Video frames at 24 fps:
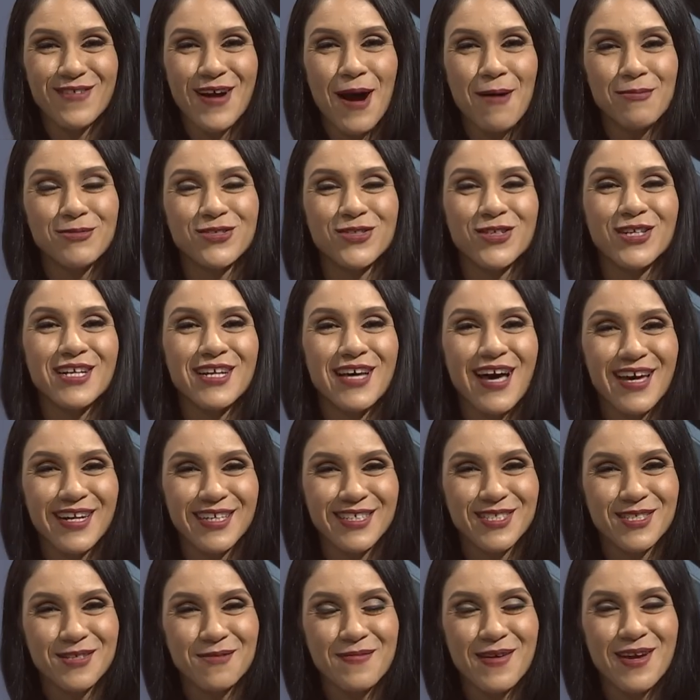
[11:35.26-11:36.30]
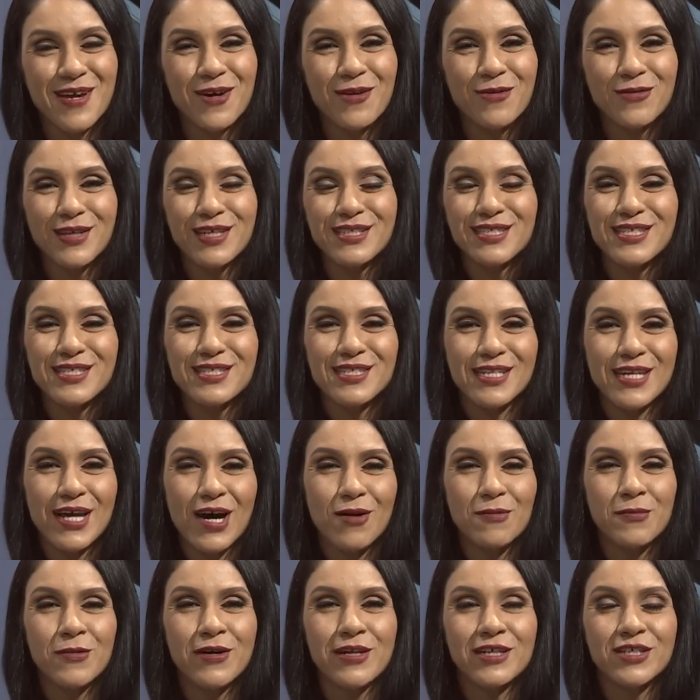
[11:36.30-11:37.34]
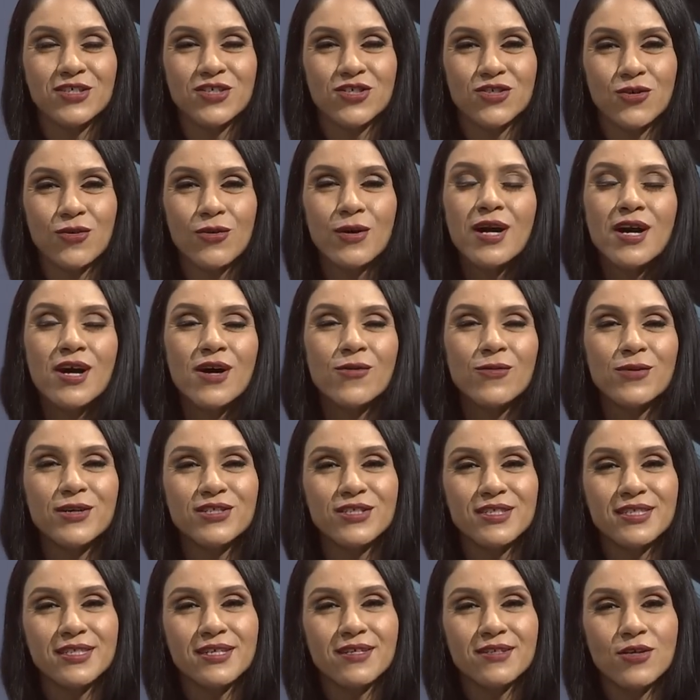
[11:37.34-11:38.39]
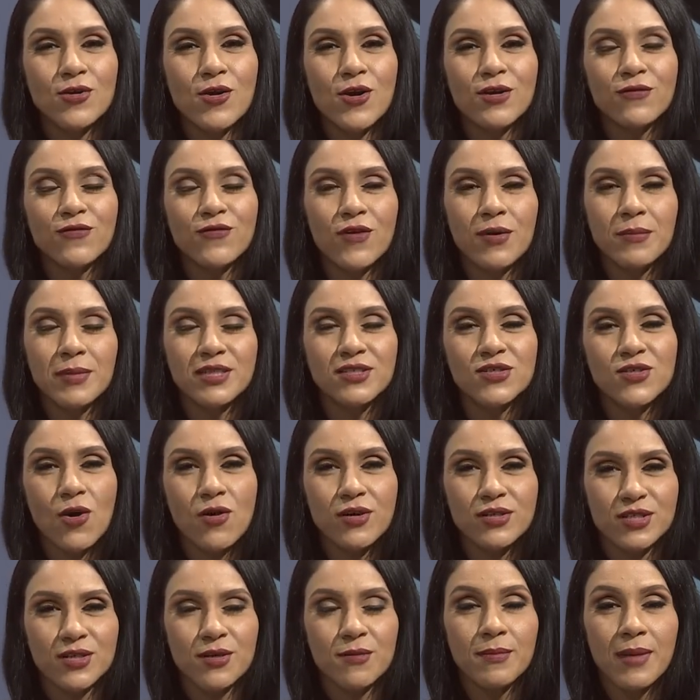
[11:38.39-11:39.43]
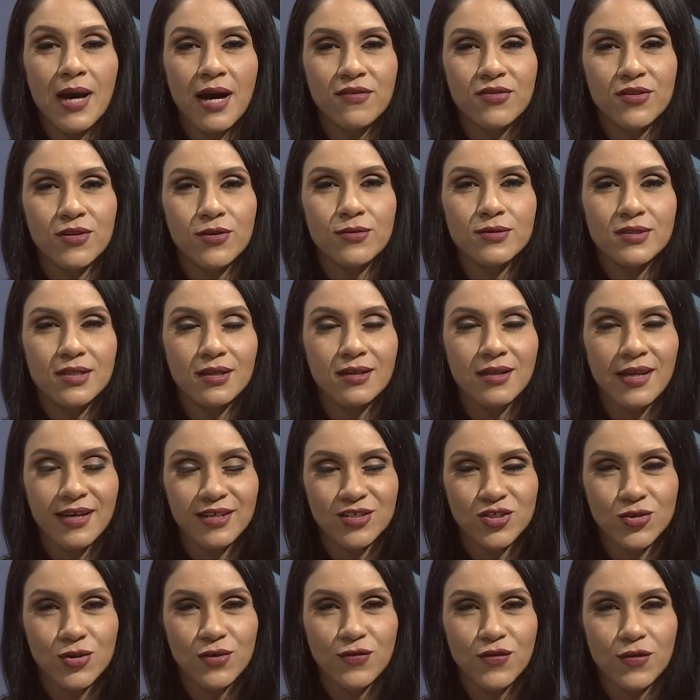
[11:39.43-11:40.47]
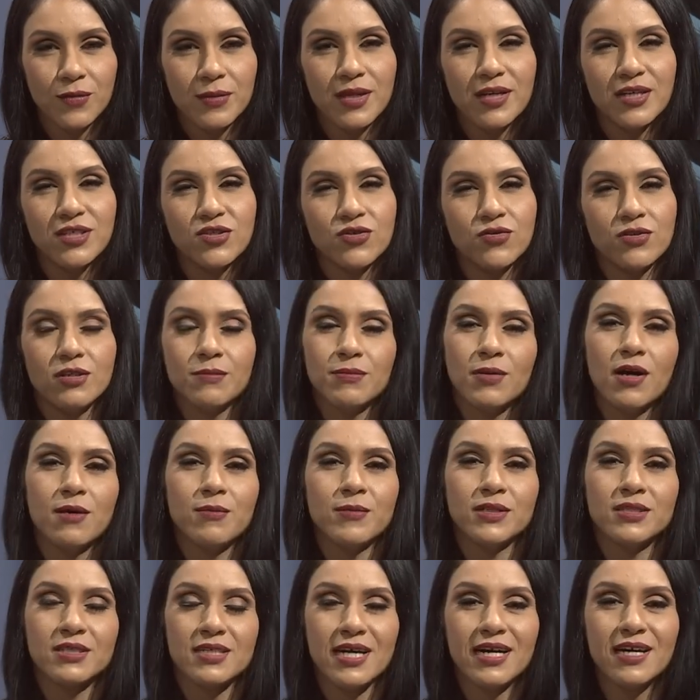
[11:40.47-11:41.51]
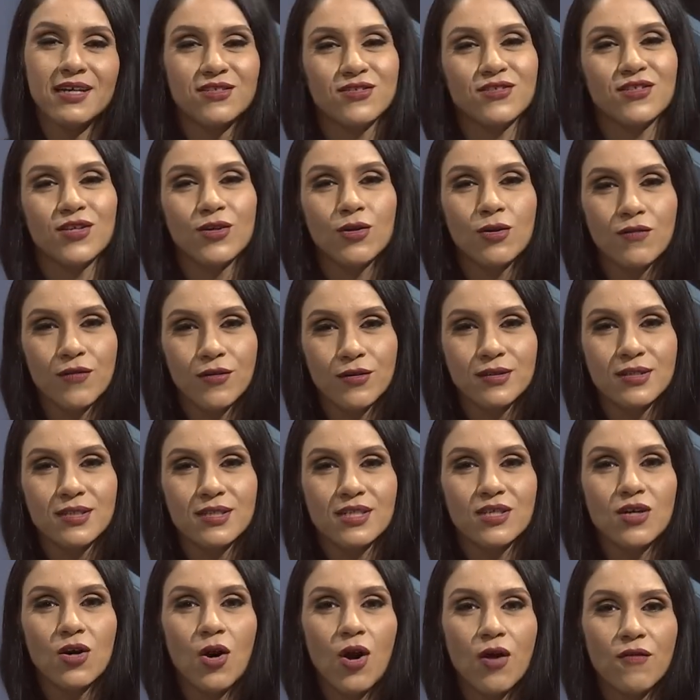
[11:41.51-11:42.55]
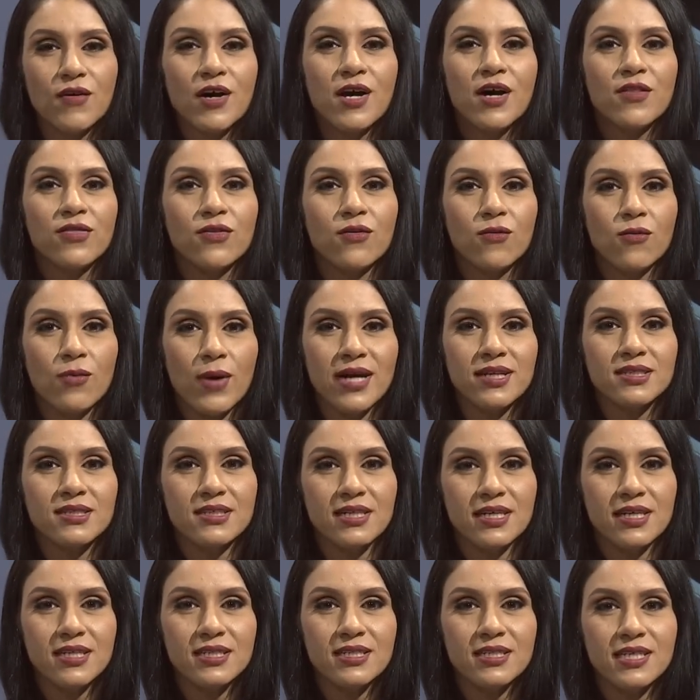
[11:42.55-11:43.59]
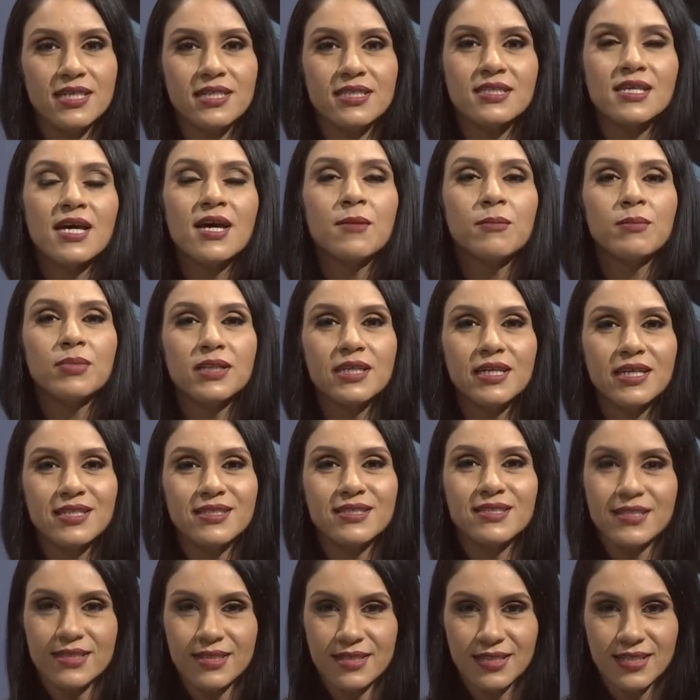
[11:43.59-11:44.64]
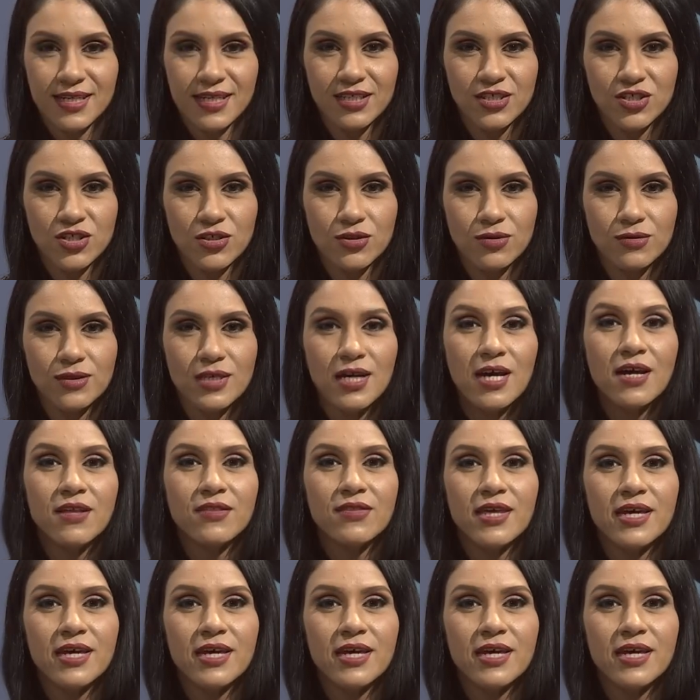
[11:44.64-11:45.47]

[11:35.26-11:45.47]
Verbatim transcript: Rapture that in Tobago, this is the Now Morning Show. We just heard from Dr. Matthews, a lecturer from the History Department at the University of the West Indies. Please stay tuned.